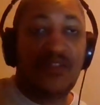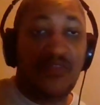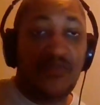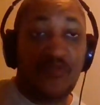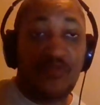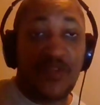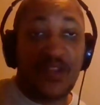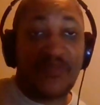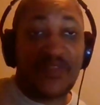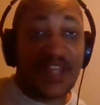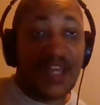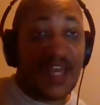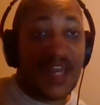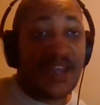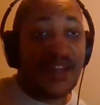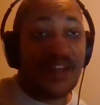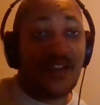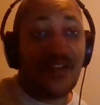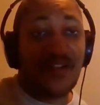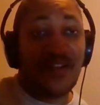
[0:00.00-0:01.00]
we've got
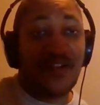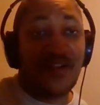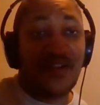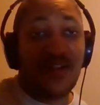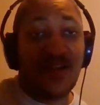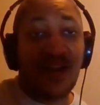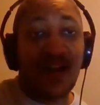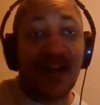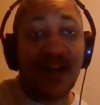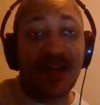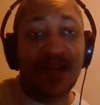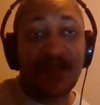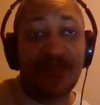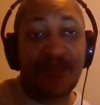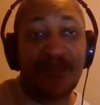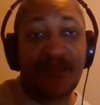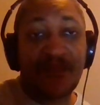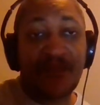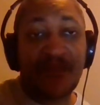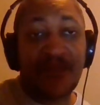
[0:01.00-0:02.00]
our
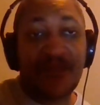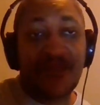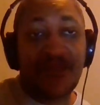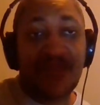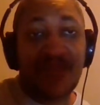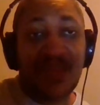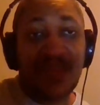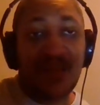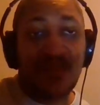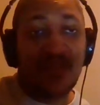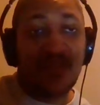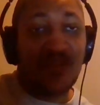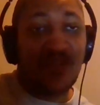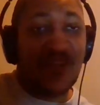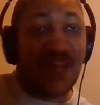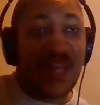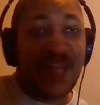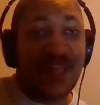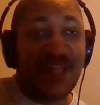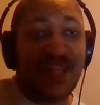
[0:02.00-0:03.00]
little
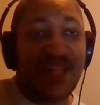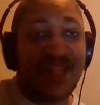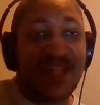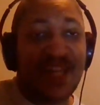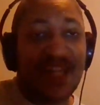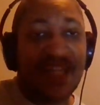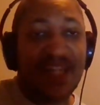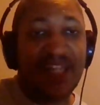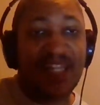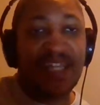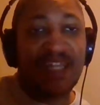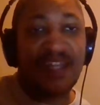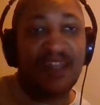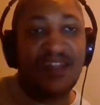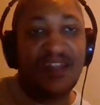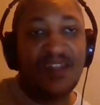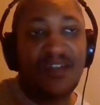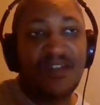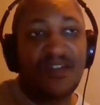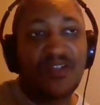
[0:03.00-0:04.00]
handy dandy
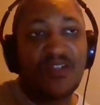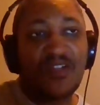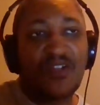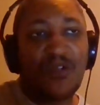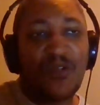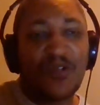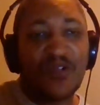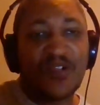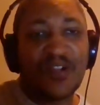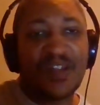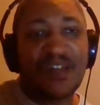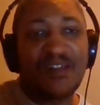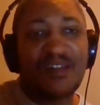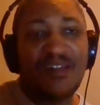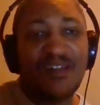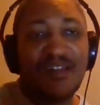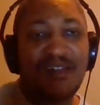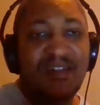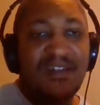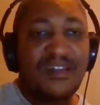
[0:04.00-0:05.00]
1/4
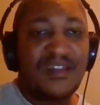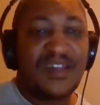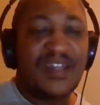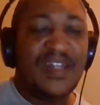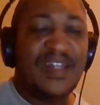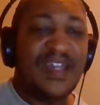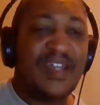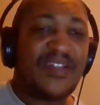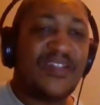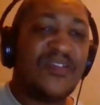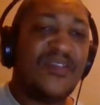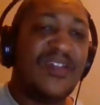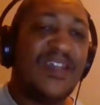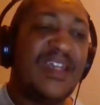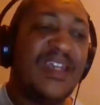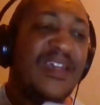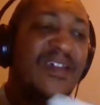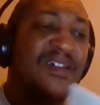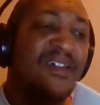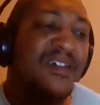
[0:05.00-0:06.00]
connector
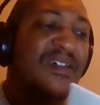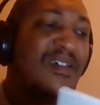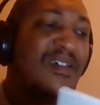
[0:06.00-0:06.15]
here.